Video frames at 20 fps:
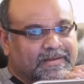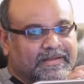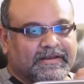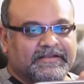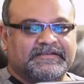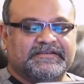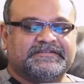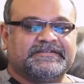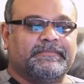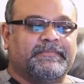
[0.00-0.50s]

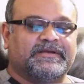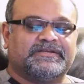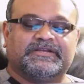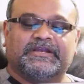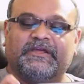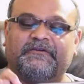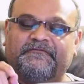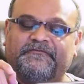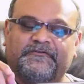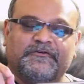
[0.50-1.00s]
But just imagine,
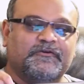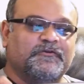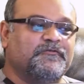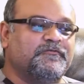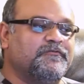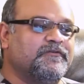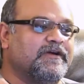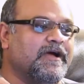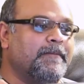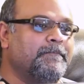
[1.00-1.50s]
if
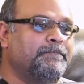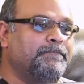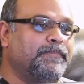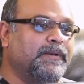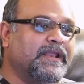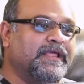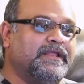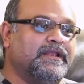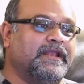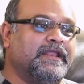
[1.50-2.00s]
you
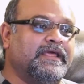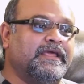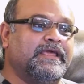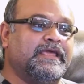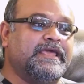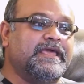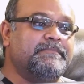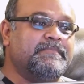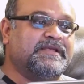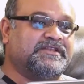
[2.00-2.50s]
completely
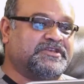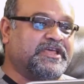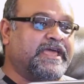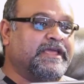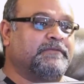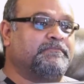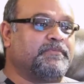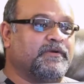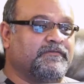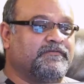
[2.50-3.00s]

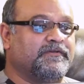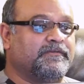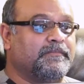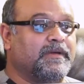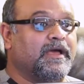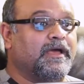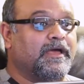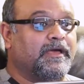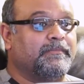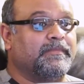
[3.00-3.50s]
imitate Prophet
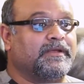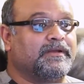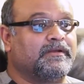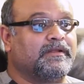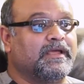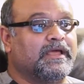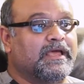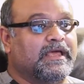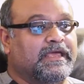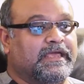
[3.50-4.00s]
Muhammad
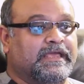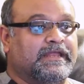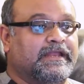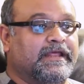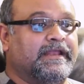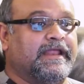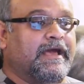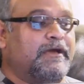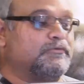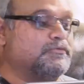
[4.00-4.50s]
in
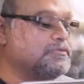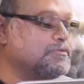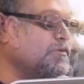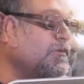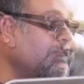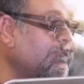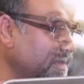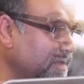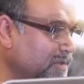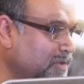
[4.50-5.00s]
and out,
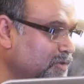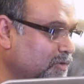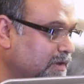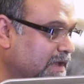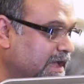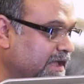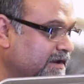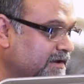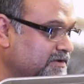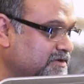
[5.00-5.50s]
your
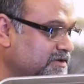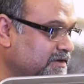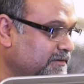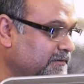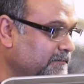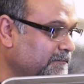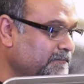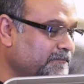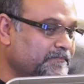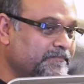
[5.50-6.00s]
character
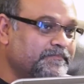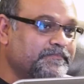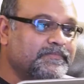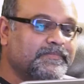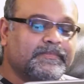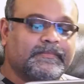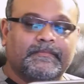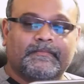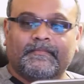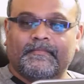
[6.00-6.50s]

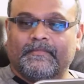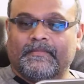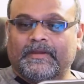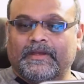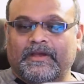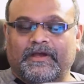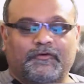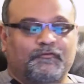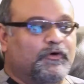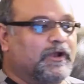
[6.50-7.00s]

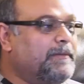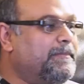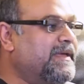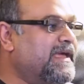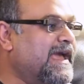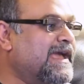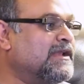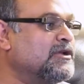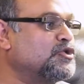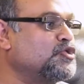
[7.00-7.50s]
will
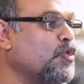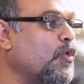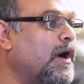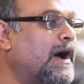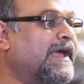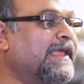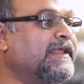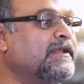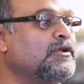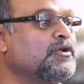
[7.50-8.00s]
be
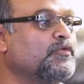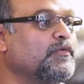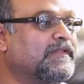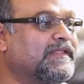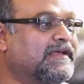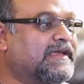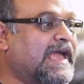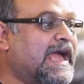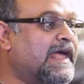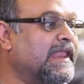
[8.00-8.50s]
entwined with
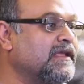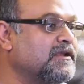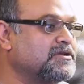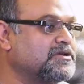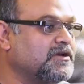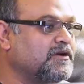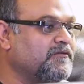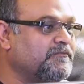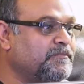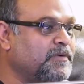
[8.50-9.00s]
the
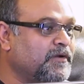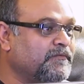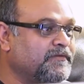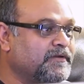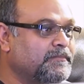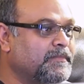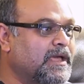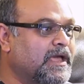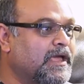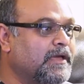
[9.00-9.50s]
character of
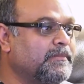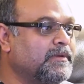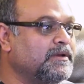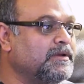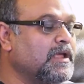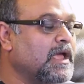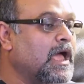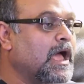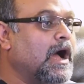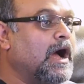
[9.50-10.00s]
Prophet Muhammad.
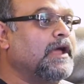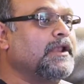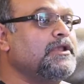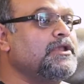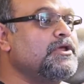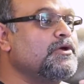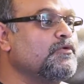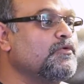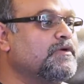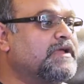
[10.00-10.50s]
A
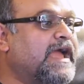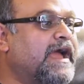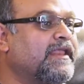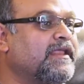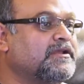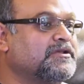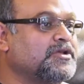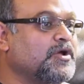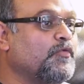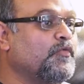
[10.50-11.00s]
new
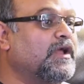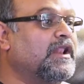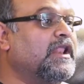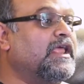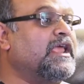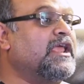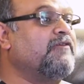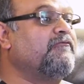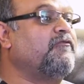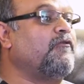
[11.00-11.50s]
character will
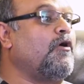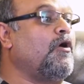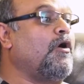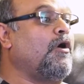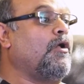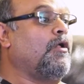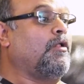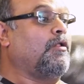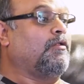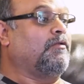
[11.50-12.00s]

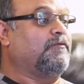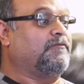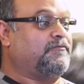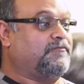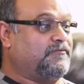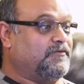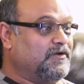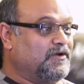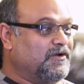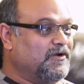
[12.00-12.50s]

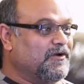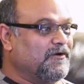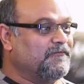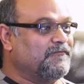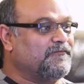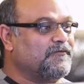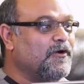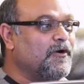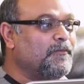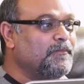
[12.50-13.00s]
evolve
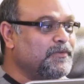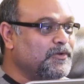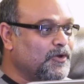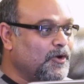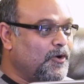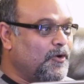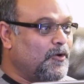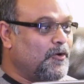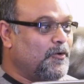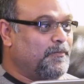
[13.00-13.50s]
from
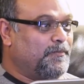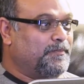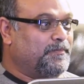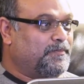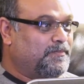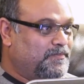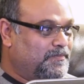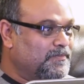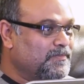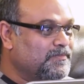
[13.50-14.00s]
your
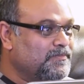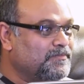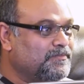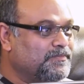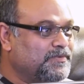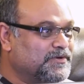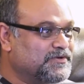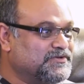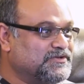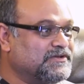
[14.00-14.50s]

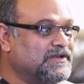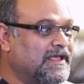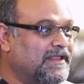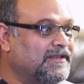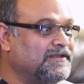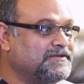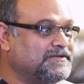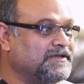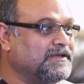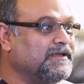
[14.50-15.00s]

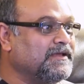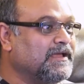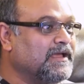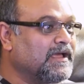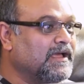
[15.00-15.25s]
personality.